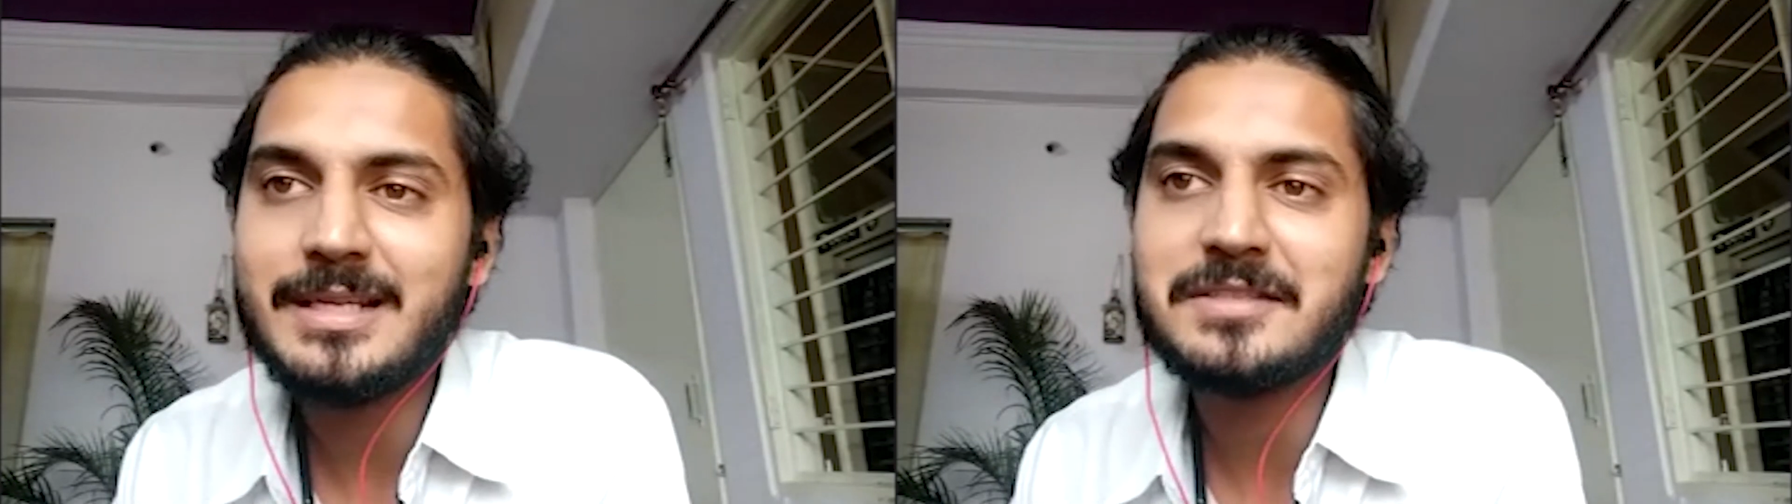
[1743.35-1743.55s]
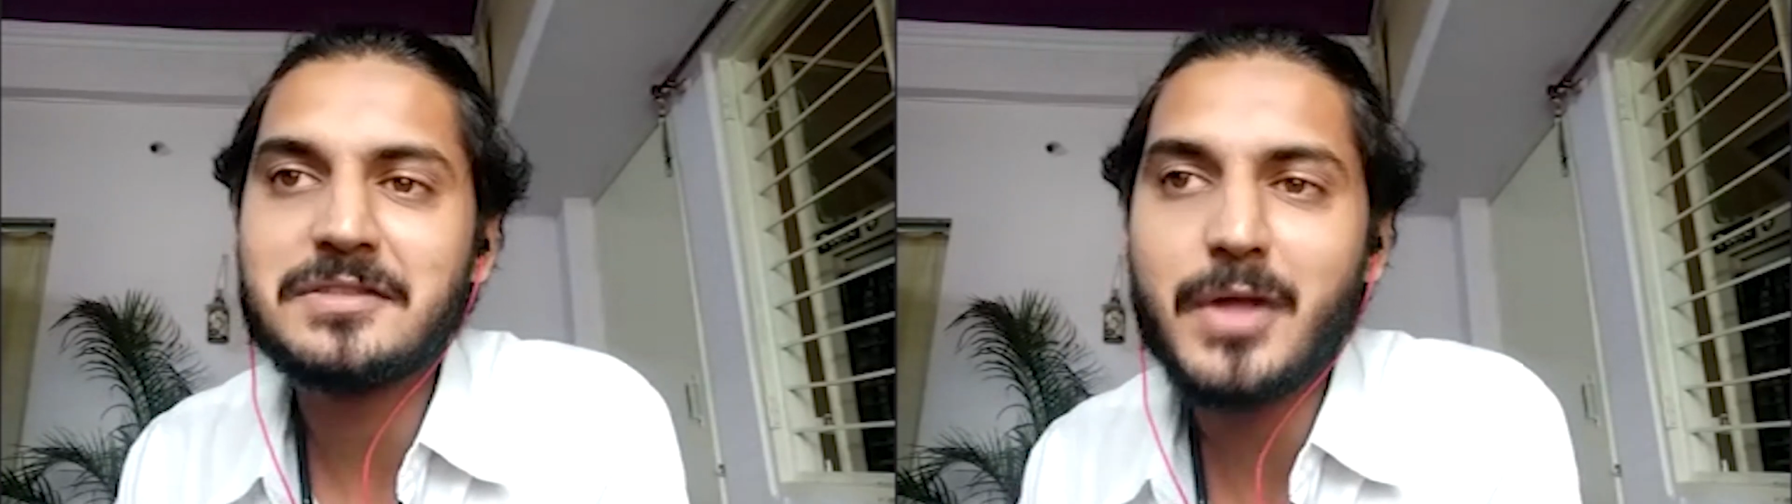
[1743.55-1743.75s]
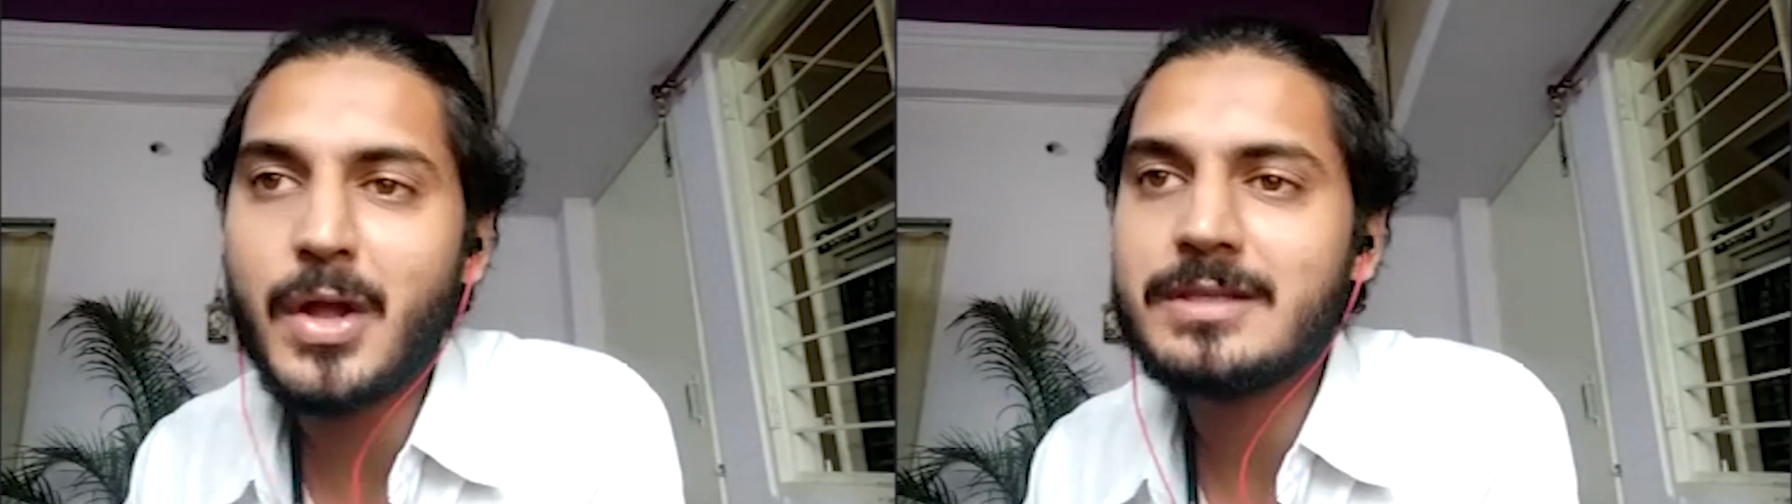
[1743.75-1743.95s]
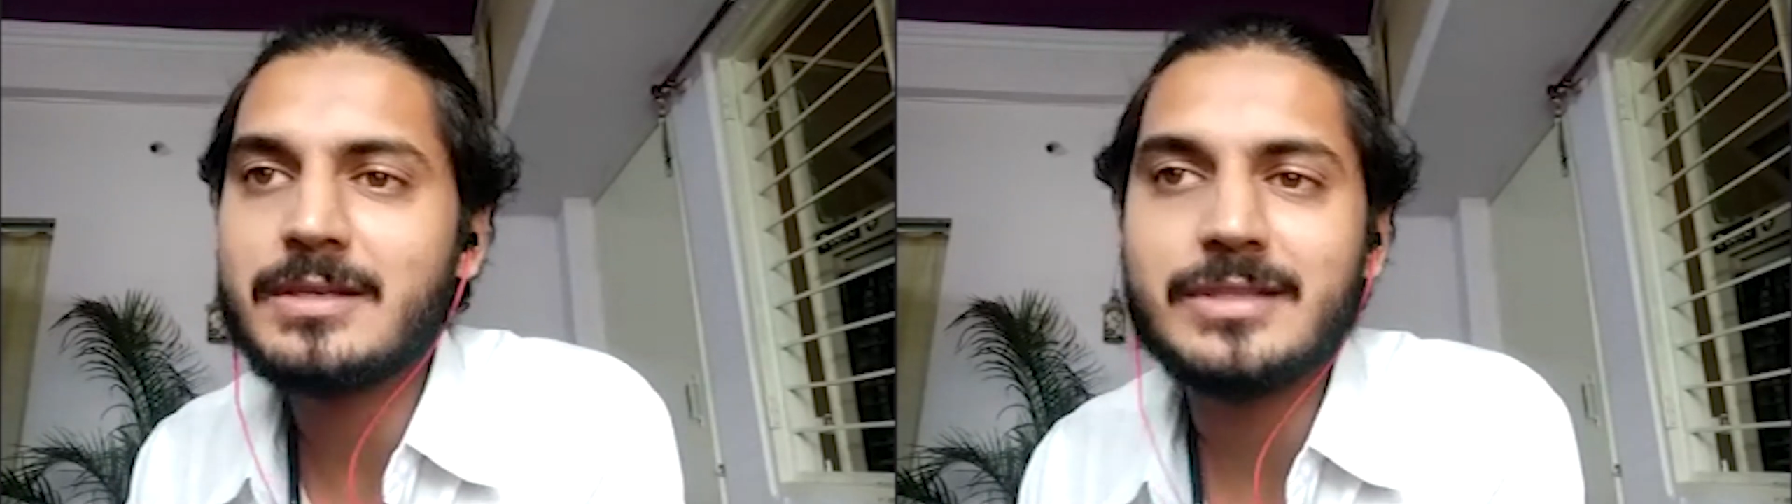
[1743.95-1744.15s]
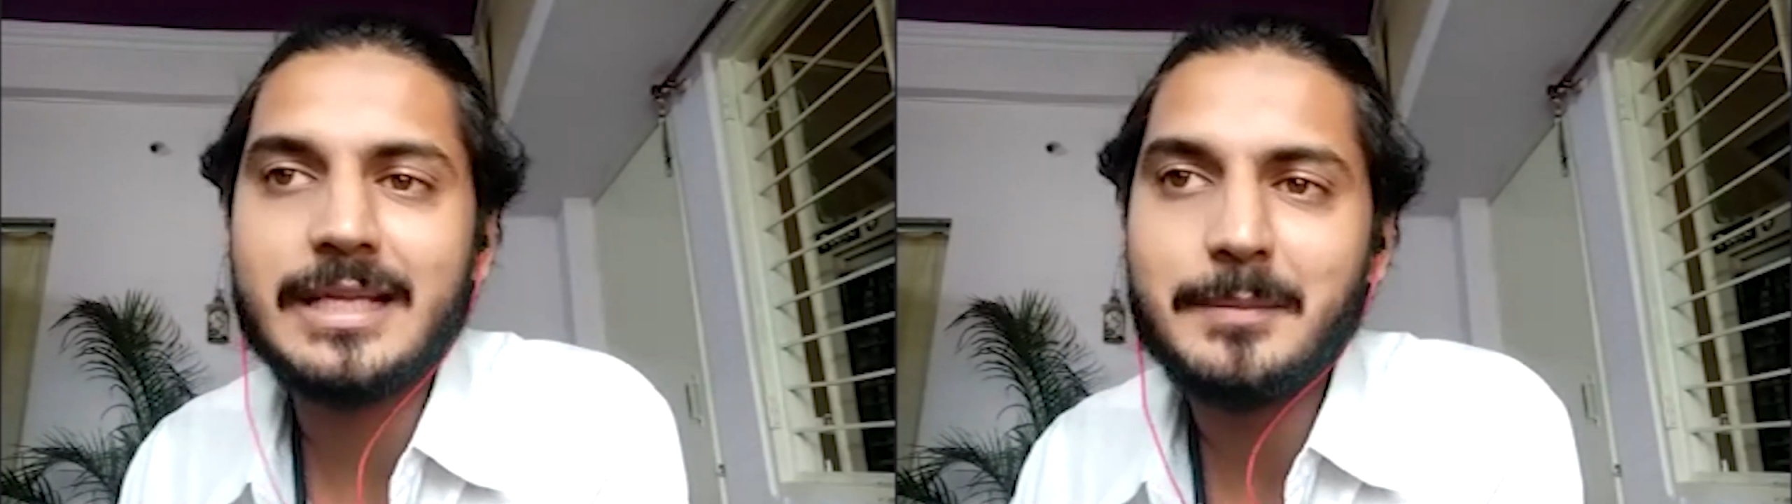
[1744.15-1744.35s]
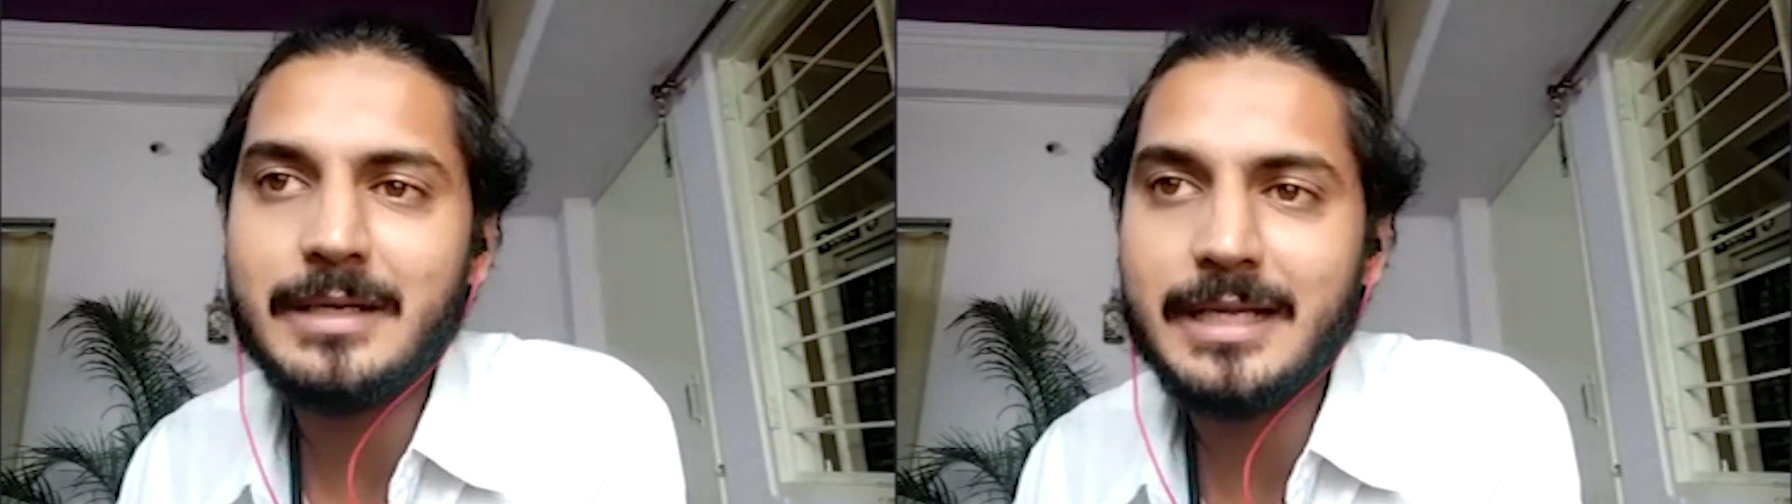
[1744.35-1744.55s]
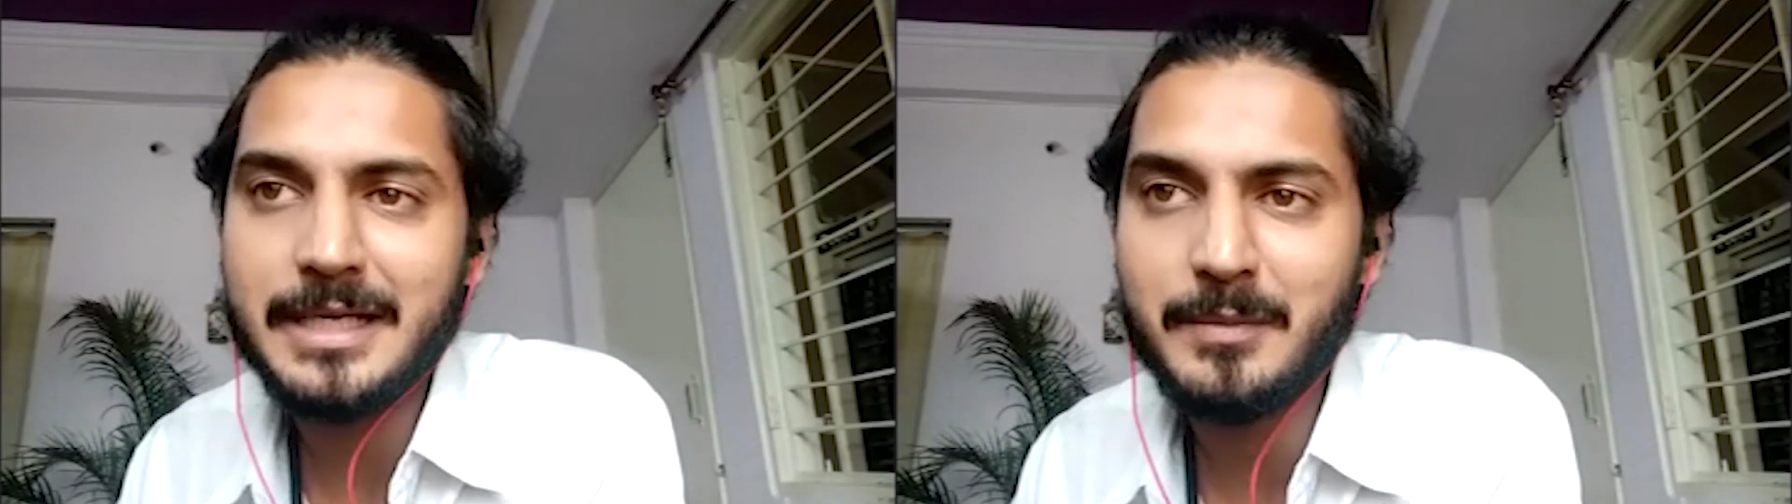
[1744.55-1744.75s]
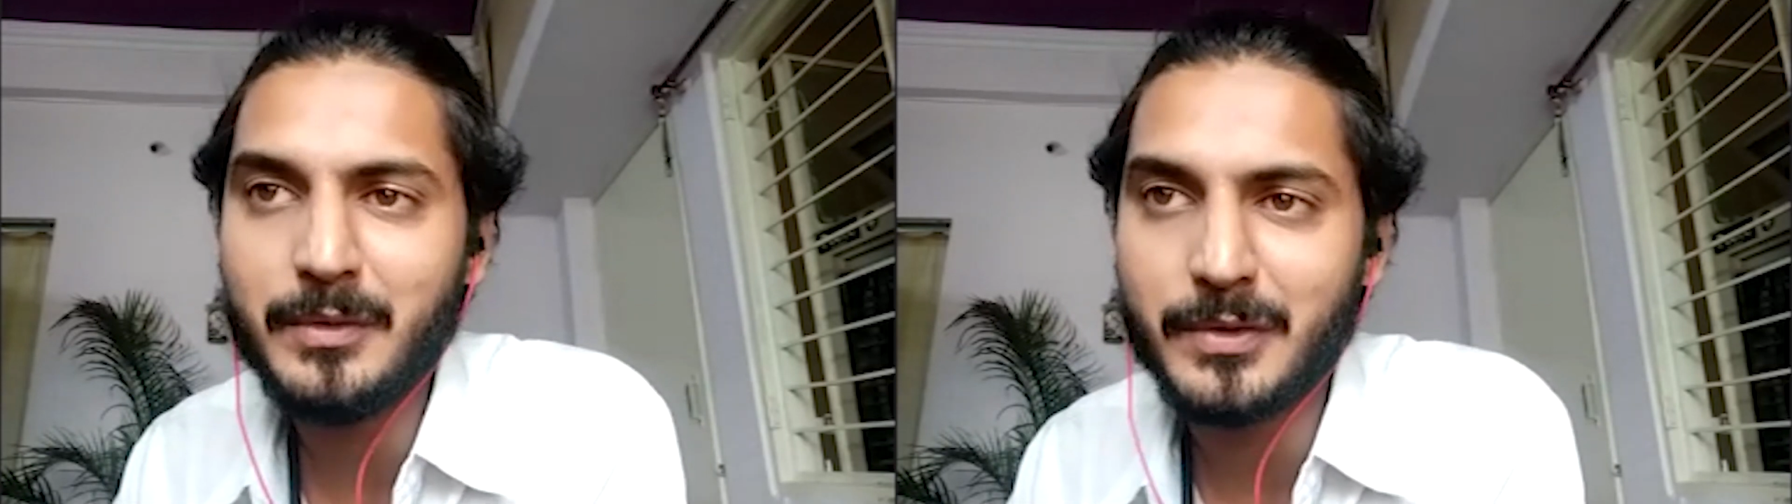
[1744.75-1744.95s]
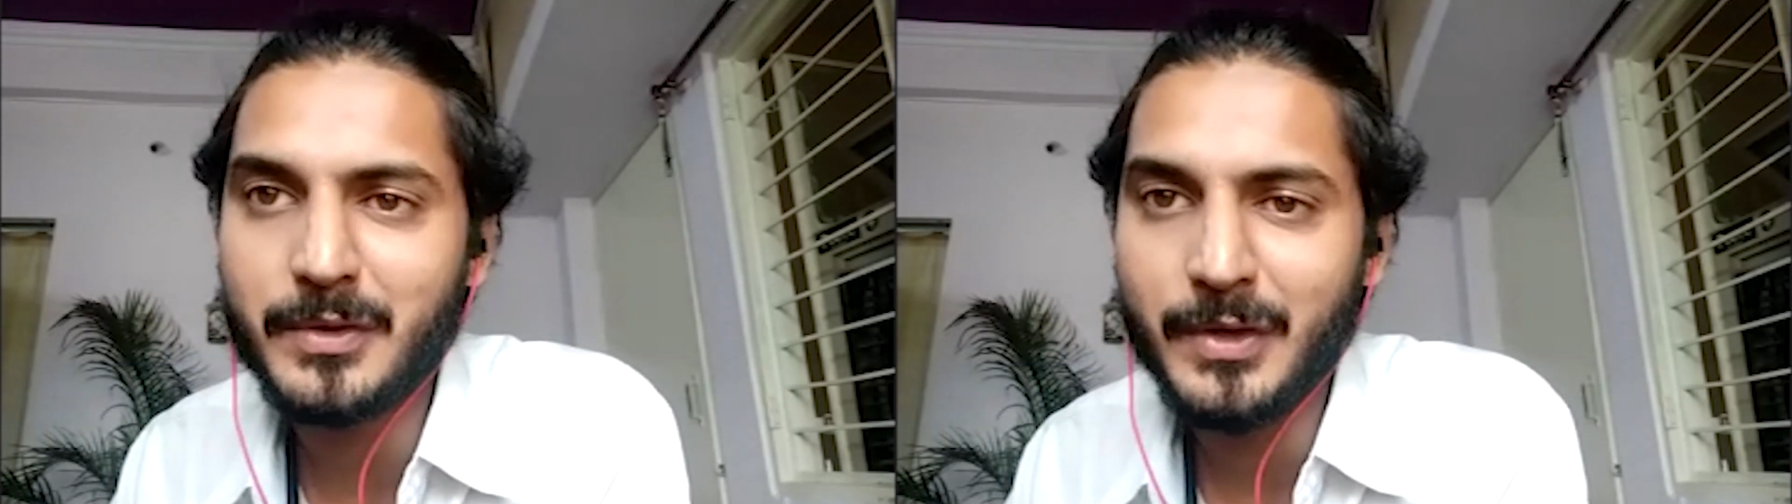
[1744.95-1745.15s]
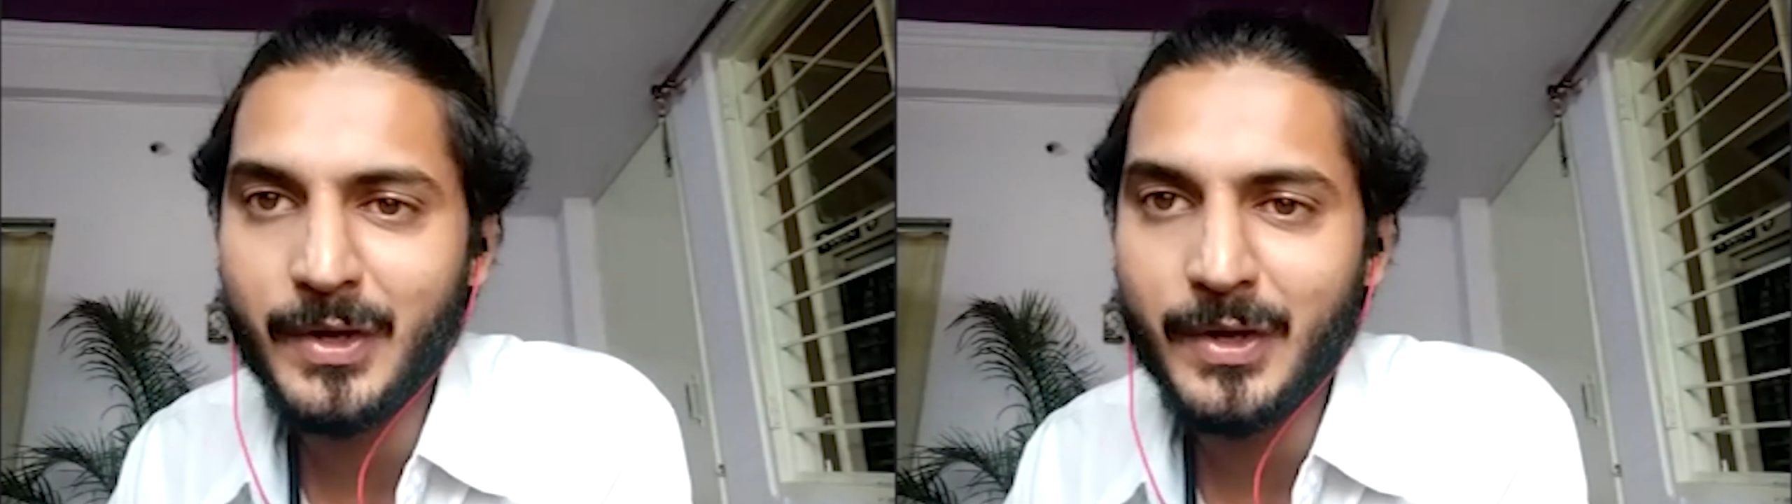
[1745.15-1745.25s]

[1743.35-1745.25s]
is not sustainable anymore.